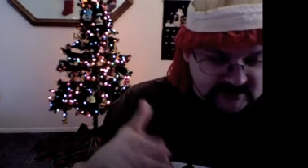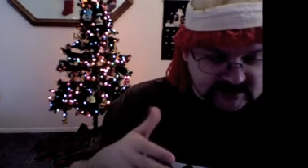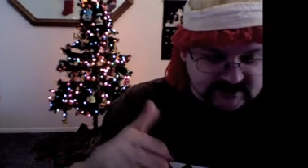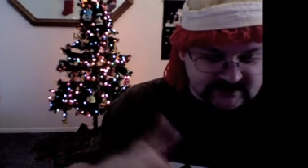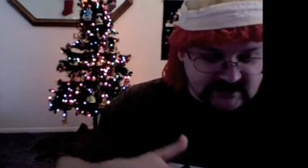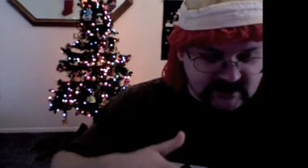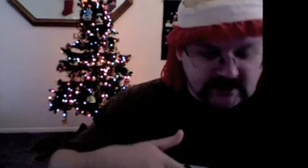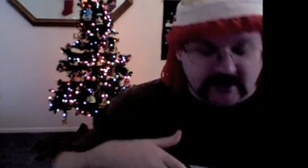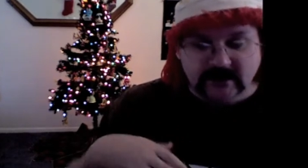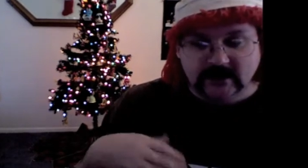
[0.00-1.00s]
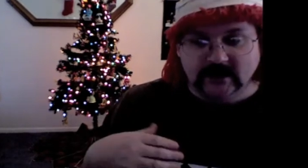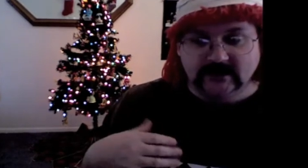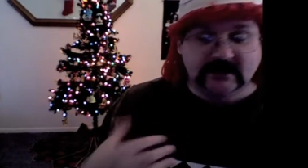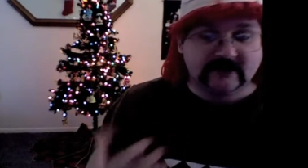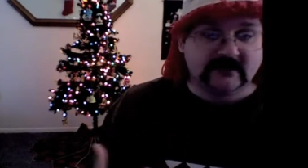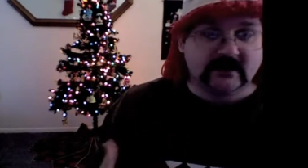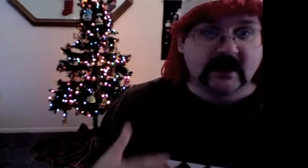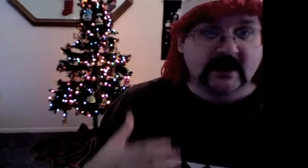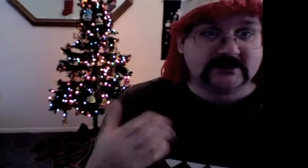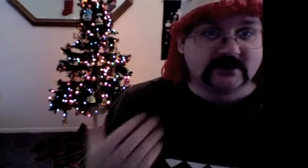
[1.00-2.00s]
get to see Devi
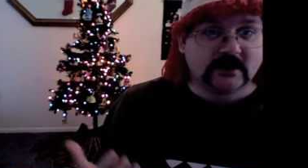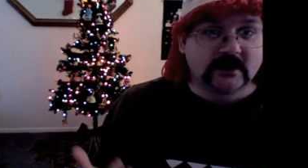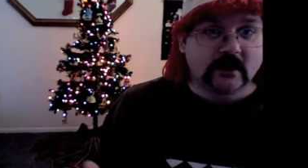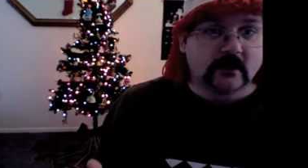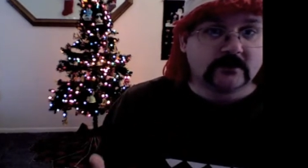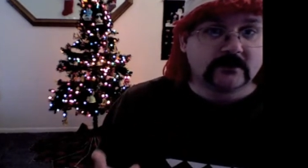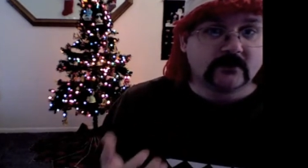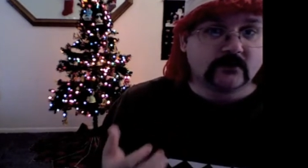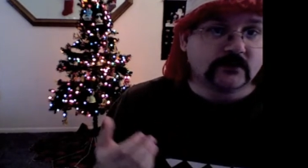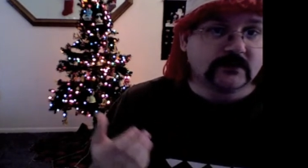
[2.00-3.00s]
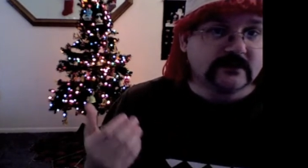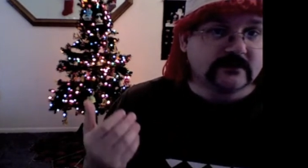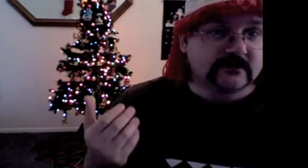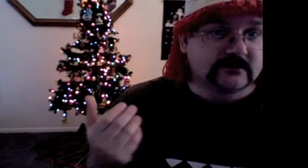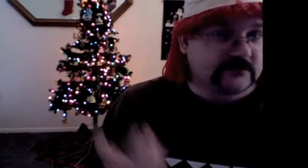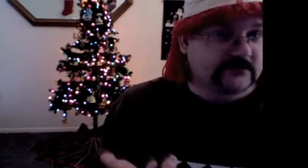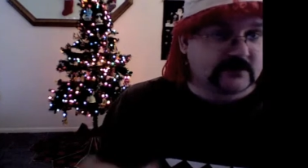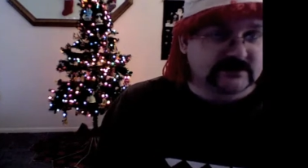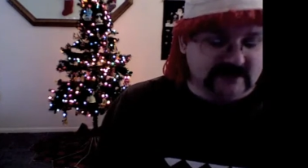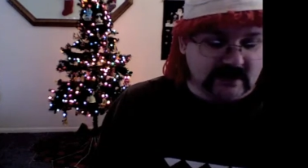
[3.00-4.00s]
and Johnny on their
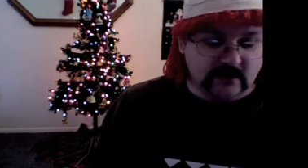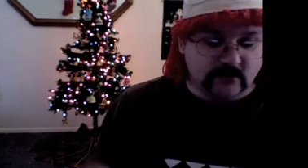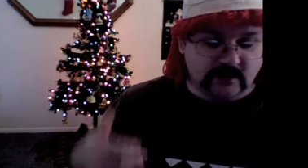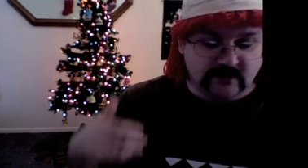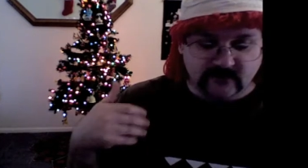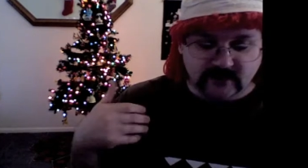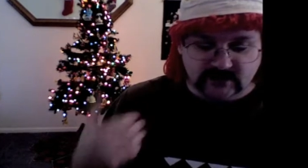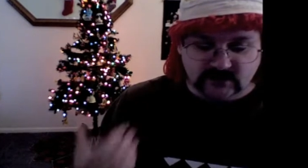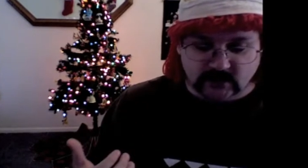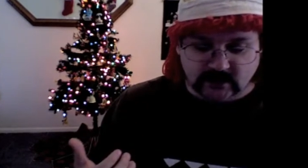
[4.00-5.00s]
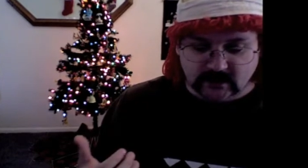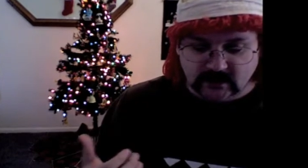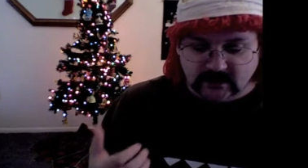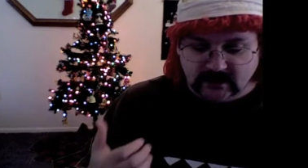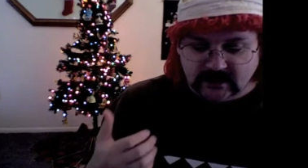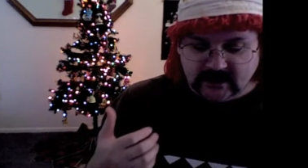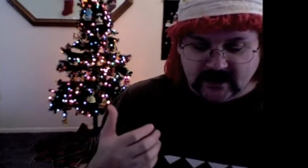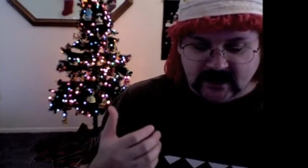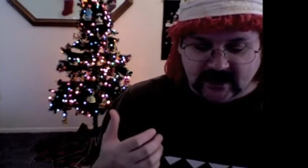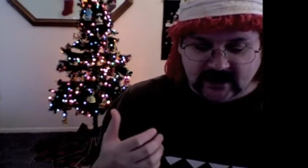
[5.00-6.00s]
first date, where they've been enjoying it,
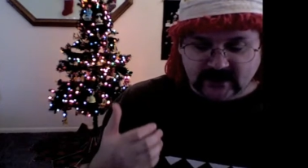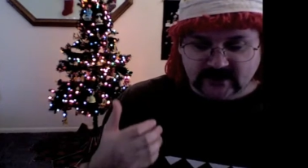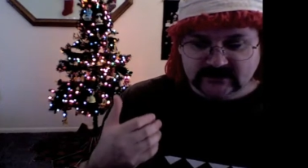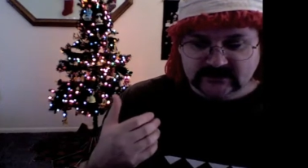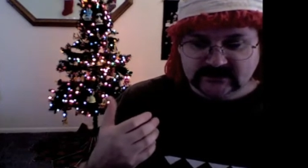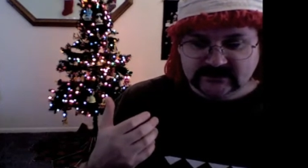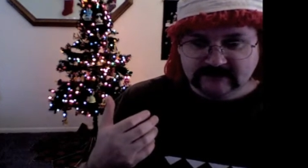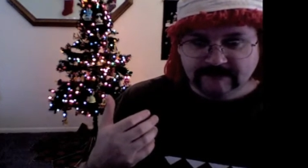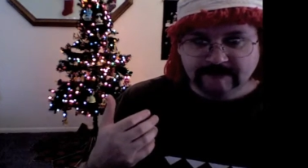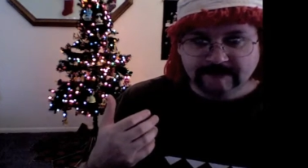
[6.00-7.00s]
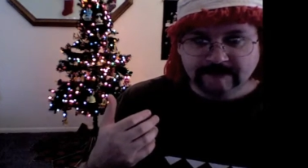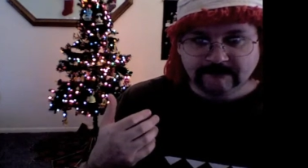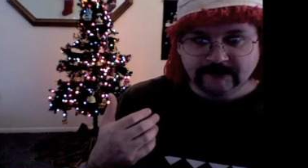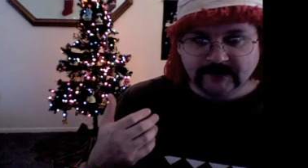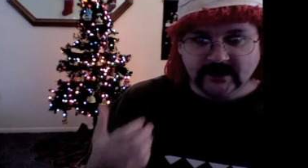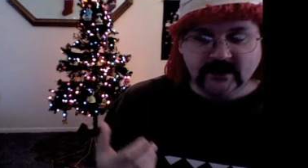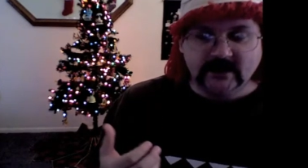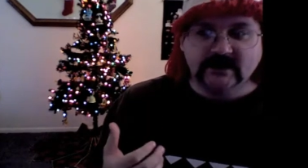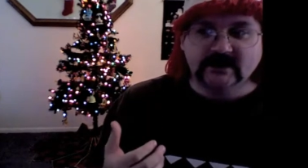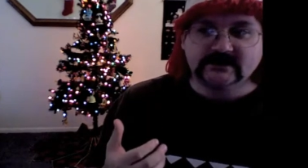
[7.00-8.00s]
and
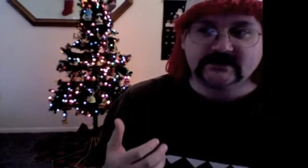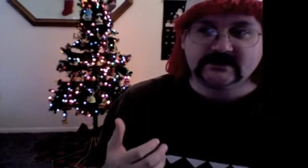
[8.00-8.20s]
this